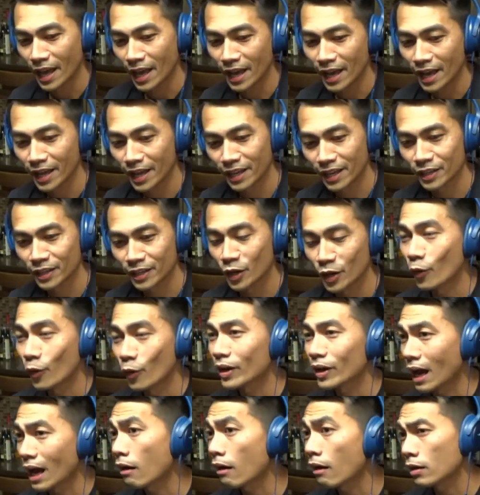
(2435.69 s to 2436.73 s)
and
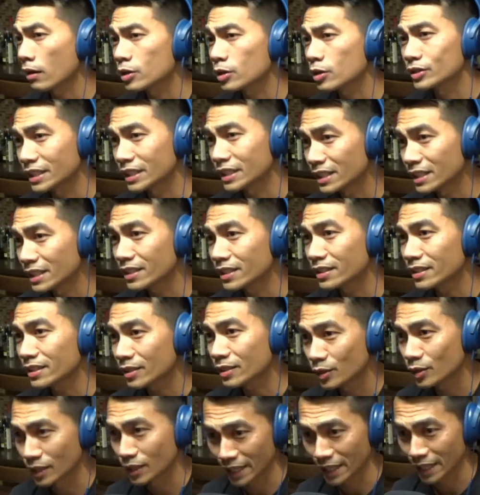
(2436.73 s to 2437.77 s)
knowing how I was eating,
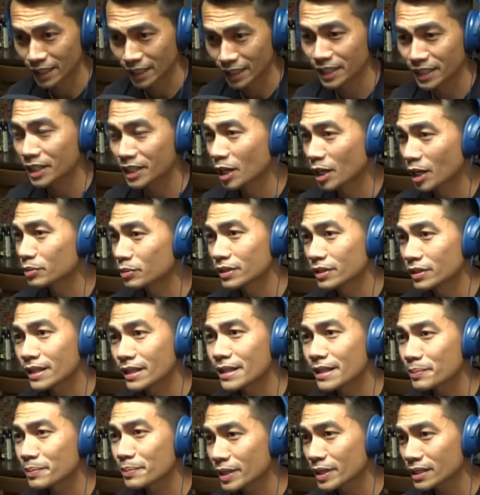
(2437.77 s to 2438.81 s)
like leading up to the
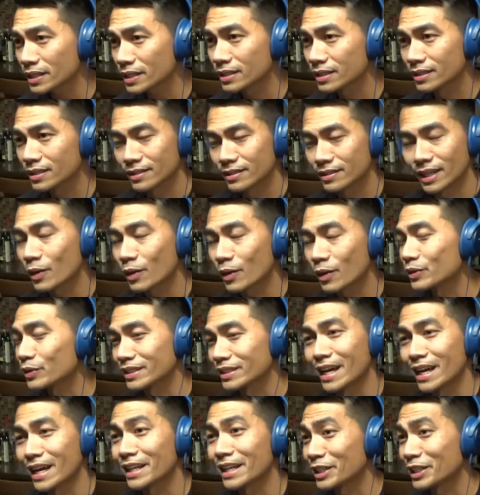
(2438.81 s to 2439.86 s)
Olympics, I
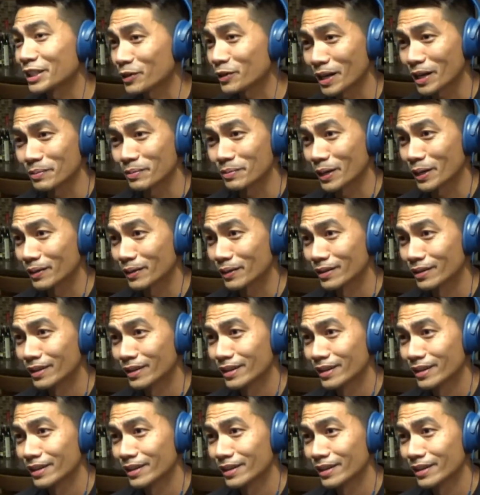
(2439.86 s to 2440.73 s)
was not eating right, bro.